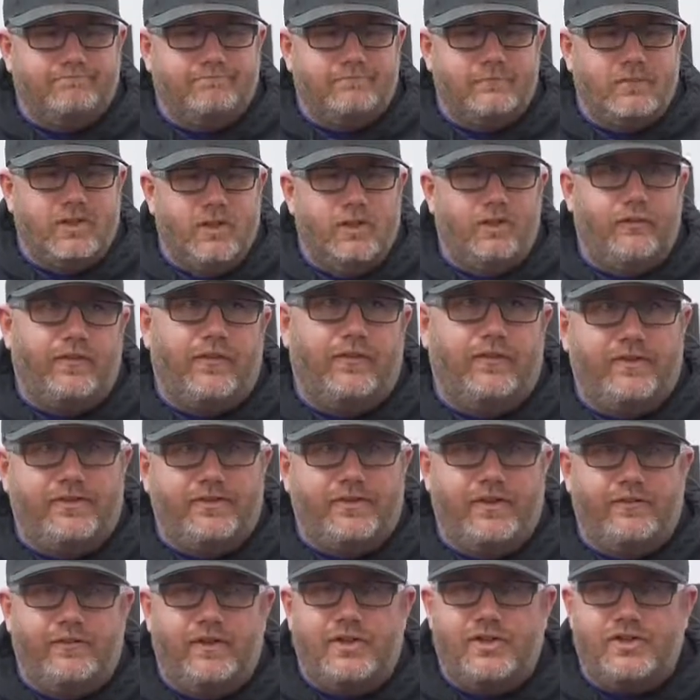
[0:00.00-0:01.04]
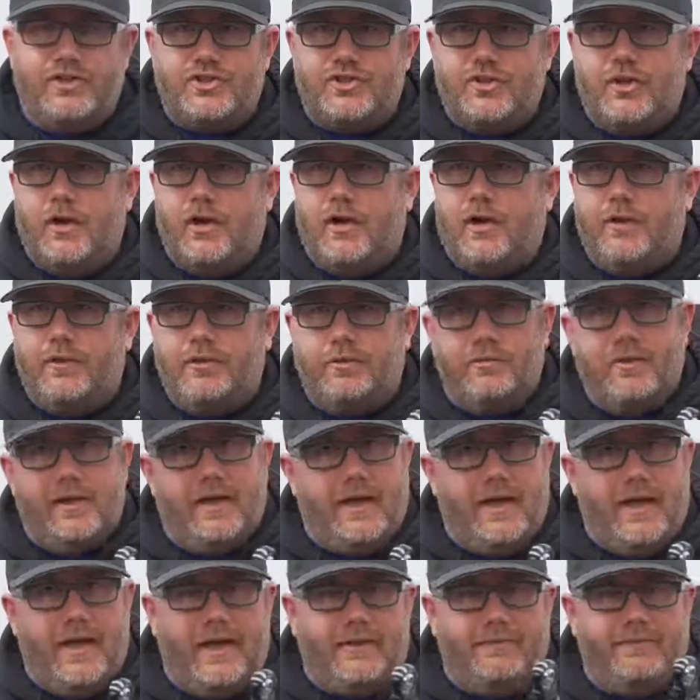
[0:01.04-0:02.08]
You know, if you have a 7-inch shock,
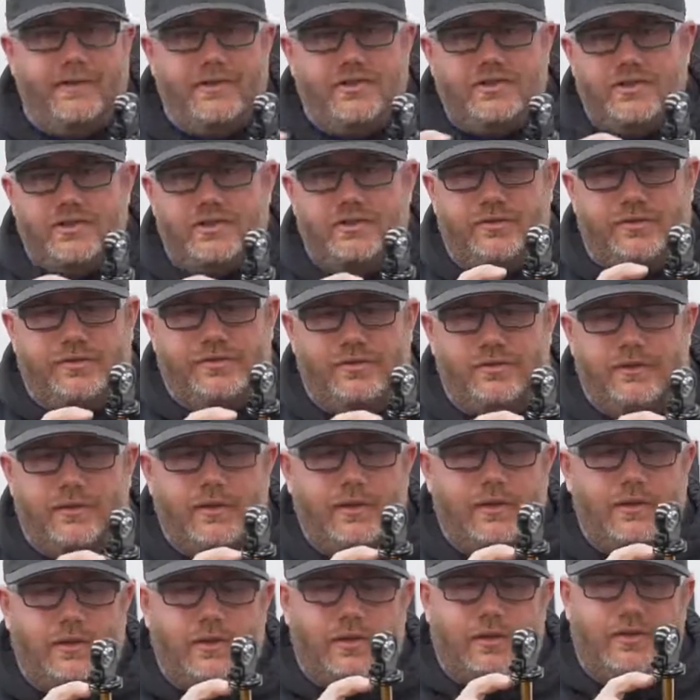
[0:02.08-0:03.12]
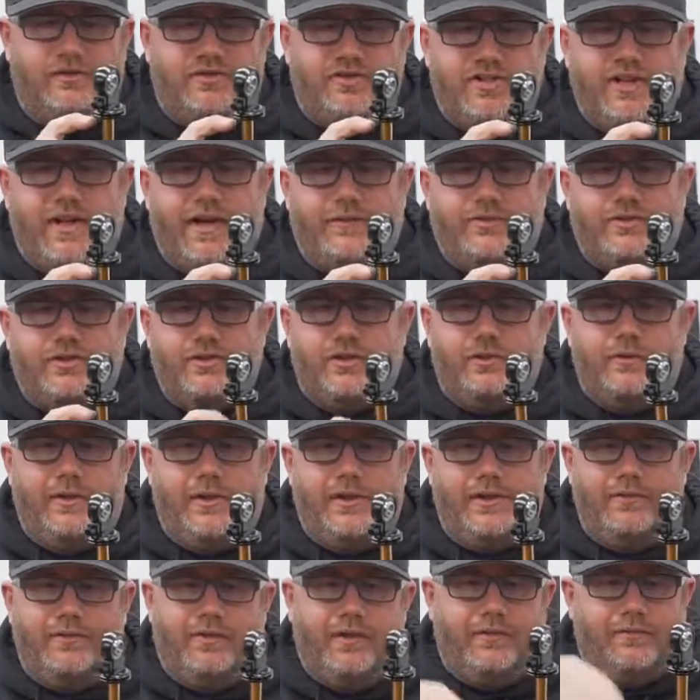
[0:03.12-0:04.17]
3.5 inches of shaft
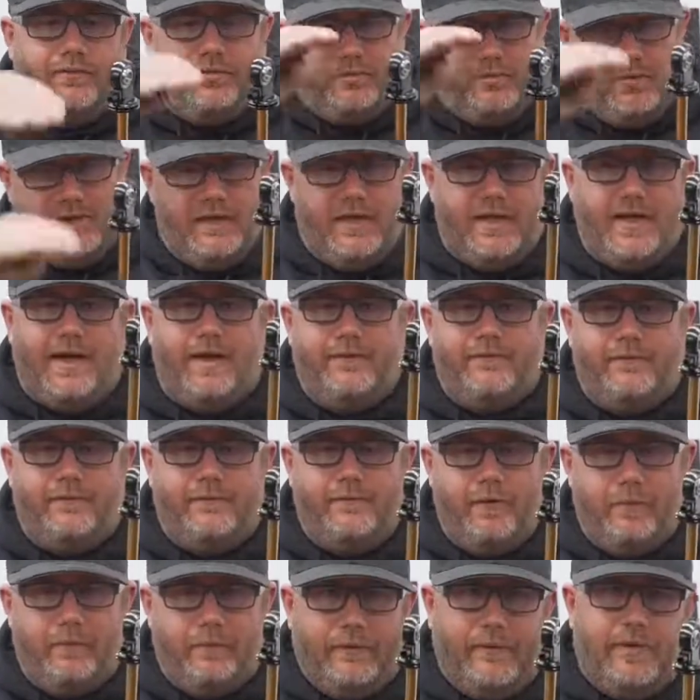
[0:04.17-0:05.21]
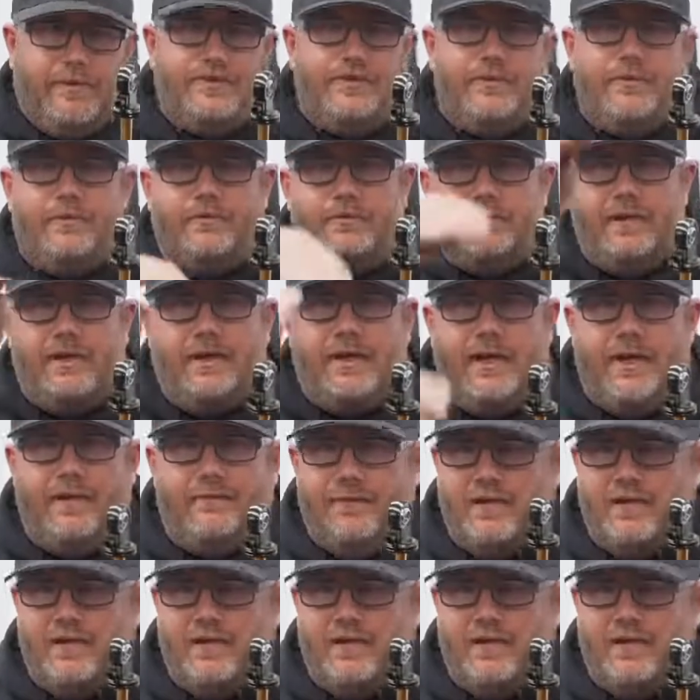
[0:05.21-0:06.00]
showing, so you have 3.5 compression, 3.5